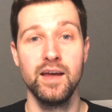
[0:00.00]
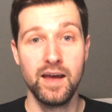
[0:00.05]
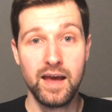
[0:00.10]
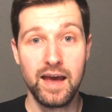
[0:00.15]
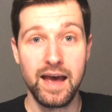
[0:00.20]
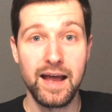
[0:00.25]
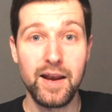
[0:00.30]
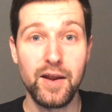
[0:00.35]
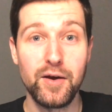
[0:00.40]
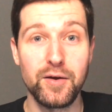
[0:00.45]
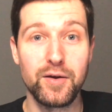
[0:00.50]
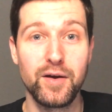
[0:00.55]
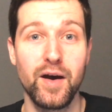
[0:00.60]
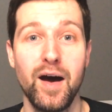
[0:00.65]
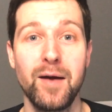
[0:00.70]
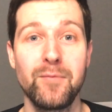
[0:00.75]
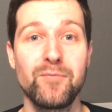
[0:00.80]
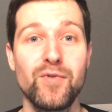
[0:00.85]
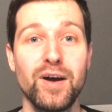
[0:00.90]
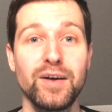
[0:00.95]
Hello,
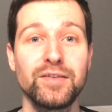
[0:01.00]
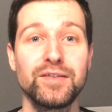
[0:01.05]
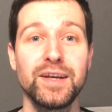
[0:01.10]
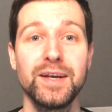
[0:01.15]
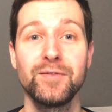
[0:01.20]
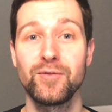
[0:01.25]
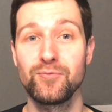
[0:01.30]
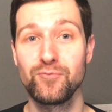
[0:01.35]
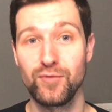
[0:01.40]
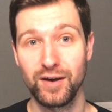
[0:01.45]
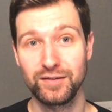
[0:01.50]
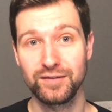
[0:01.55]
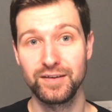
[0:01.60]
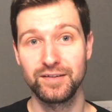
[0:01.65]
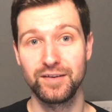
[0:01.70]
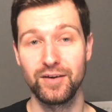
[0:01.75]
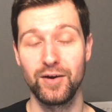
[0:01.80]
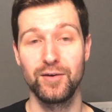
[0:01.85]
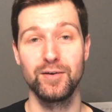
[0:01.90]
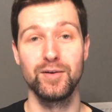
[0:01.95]
I'm Rusty from Rusty's
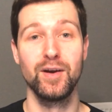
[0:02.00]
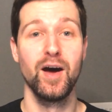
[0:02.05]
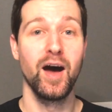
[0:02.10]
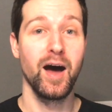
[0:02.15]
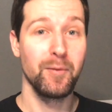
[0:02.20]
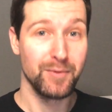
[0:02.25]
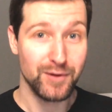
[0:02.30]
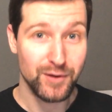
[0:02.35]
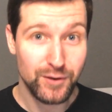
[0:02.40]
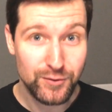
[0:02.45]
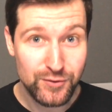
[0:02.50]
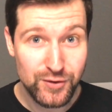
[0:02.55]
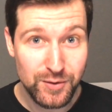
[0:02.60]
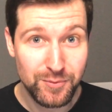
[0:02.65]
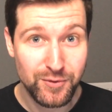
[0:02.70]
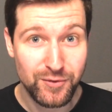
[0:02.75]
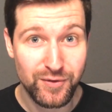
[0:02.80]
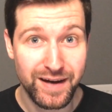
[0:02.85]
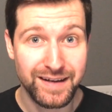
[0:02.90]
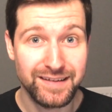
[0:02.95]
Own. I'm a YouTube
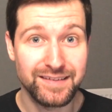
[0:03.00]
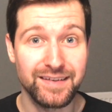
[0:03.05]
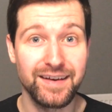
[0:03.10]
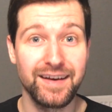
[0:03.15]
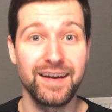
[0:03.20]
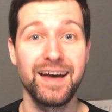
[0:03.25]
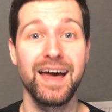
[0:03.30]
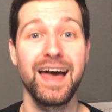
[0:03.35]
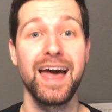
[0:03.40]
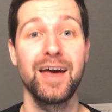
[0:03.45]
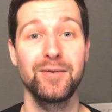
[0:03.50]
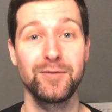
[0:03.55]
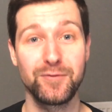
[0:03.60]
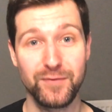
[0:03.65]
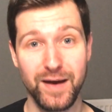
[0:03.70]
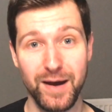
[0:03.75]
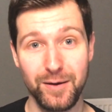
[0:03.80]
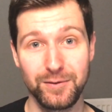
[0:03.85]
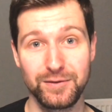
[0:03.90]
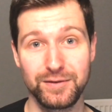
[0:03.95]
creator and
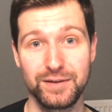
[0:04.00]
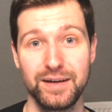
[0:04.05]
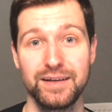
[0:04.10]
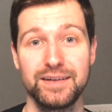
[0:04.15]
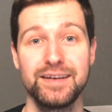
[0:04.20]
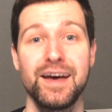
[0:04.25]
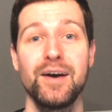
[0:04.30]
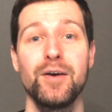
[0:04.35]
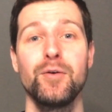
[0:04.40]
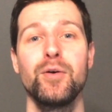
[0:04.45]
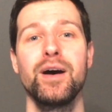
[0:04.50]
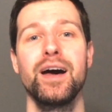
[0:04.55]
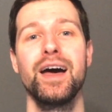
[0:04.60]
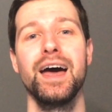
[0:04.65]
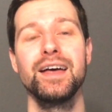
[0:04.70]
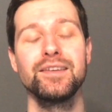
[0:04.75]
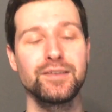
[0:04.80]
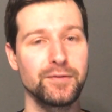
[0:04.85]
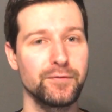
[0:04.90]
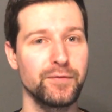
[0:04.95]
founder. Now,
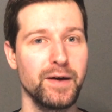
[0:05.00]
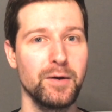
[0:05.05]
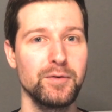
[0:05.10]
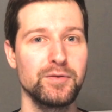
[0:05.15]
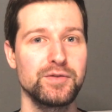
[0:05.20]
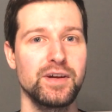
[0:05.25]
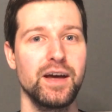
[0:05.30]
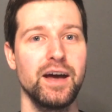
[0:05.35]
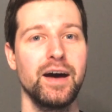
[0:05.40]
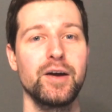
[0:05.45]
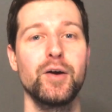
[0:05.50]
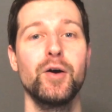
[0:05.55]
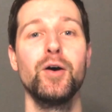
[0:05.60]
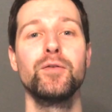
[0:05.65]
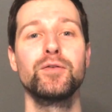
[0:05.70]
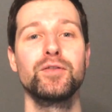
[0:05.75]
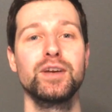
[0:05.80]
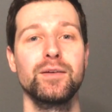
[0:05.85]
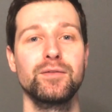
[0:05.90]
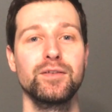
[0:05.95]
as a founder, I
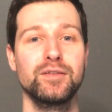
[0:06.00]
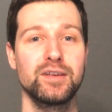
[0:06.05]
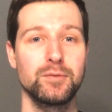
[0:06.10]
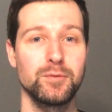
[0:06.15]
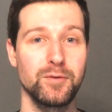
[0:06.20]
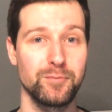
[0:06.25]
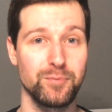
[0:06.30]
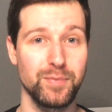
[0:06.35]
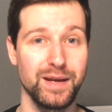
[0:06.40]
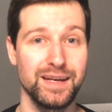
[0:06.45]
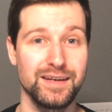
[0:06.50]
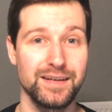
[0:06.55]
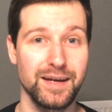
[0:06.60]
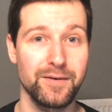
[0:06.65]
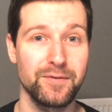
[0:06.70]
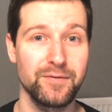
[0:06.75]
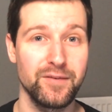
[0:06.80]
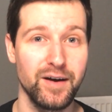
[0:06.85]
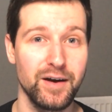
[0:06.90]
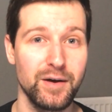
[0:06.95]
often have to deal with PDF
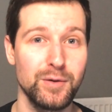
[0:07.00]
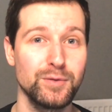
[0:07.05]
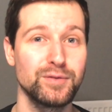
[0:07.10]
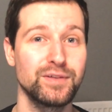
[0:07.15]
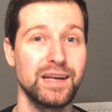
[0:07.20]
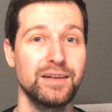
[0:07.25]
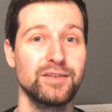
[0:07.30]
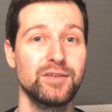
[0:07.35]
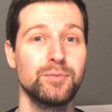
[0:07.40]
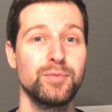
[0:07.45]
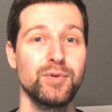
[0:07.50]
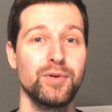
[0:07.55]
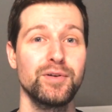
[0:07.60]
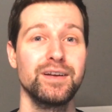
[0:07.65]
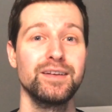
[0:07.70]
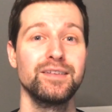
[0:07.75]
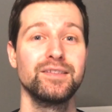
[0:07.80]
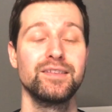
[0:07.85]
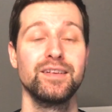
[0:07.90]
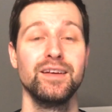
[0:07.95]
files, and to be
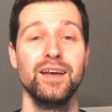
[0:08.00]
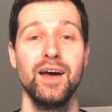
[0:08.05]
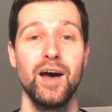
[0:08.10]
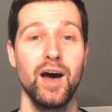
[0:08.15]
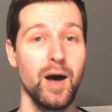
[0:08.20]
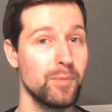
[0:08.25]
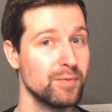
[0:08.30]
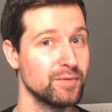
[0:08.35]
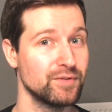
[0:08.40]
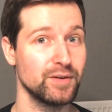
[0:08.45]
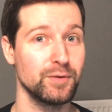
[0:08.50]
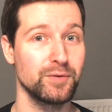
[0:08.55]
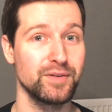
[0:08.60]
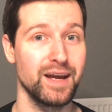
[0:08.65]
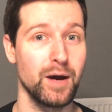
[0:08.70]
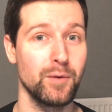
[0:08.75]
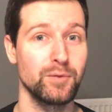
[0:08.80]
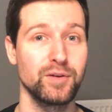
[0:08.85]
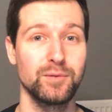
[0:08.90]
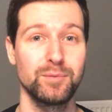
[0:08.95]
honest, up until now,
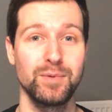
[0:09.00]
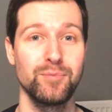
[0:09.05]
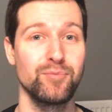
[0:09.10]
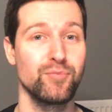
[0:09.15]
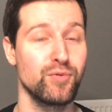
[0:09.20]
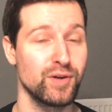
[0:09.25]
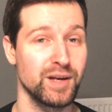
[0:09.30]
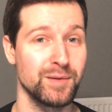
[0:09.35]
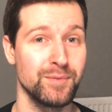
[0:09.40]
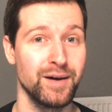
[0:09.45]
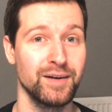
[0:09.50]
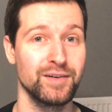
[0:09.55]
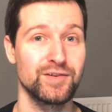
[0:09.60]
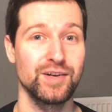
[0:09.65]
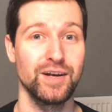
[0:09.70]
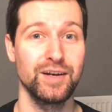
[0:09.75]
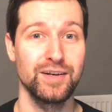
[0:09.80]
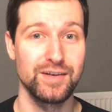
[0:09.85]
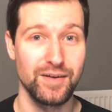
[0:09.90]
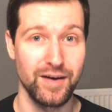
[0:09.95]
this has been pretty much a
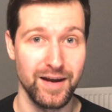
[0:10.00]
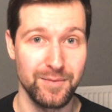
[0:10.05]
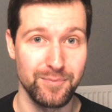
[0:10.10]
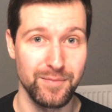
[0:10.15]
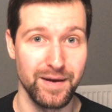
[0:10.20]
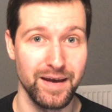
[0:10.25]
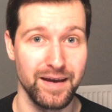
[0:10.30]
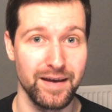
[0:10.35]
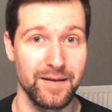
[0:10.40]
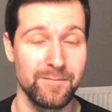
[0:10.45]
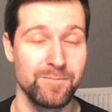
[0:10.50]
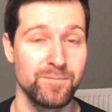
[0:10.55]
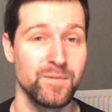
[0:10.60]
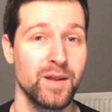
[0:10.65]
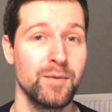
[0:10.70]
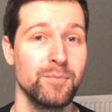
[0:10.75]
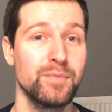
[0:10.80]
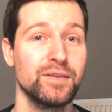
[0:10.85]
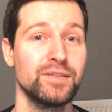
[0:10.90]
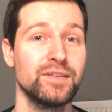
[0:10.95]
nightmare.
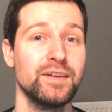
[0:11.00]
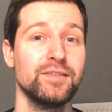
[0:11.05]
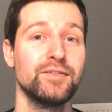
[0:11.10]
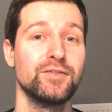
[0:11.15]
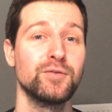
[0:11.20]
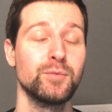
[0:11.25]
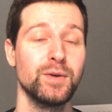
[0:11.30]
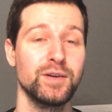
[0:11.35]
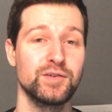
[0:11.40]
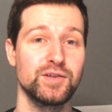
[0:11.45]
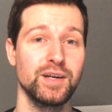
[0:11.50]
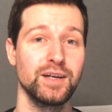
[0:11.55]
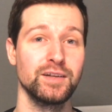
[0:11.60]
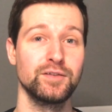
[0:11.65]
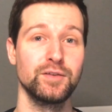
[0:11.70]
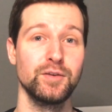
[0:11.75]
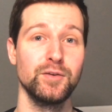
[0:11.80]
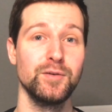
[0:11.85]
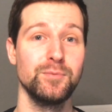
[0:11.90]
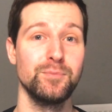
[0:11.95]
But since switching
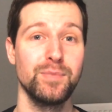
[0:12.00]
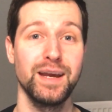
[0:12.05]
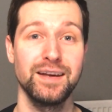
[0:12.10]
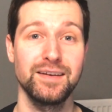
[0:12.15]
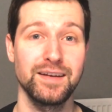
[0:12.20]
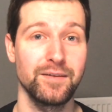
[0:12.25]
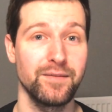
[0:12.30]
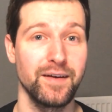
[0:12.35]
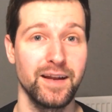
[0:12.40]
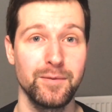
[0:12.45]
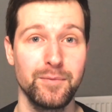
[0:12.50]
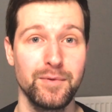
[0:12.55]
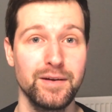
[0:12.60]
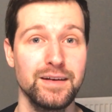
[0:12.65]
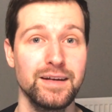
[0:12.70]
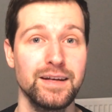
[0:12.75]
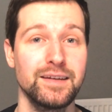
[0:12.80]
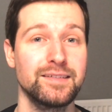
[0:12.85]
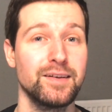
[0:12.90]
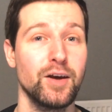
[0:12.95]
to PDFelement,
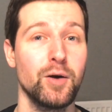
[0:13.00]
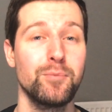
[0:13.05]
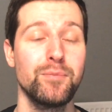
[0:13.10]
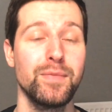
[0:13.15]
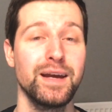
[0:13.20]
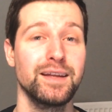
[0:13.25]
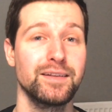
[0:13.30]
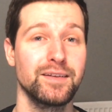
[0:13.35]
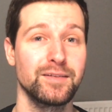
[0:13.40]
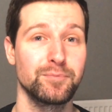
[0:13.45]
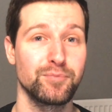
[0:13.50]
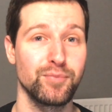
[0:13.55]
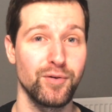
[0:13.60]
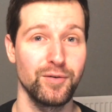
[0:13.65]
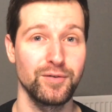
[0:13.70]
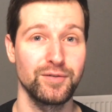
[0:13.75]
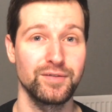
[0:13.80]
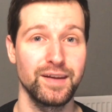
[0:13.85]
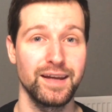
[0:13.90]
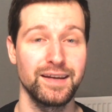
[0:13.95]
it's helped make this
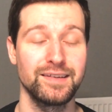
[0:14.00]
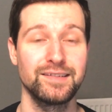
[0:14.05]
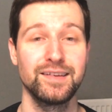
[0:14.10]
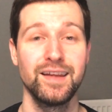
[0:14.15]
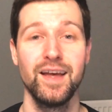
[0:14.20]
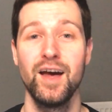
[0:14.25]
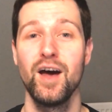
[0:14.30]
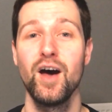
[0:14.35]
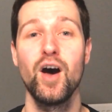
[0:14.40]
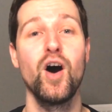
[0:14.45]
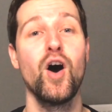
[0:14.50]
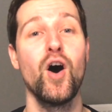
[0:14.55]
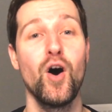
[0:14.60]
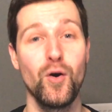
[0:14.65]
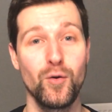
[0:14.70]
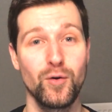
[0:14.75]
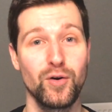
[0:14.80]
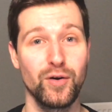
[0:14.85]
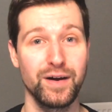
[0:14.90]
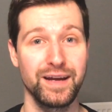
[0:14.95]
process a
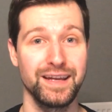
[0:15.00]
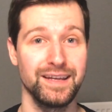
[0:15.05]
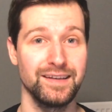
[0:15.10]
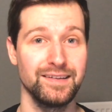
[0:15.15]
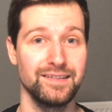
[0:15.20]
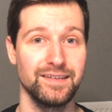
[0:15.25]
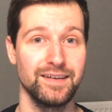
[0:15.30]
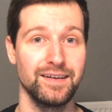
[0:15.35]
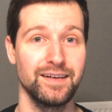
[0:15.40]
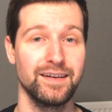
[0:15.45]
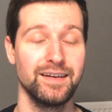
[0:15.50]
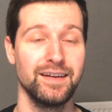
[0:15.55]
whole lot easier.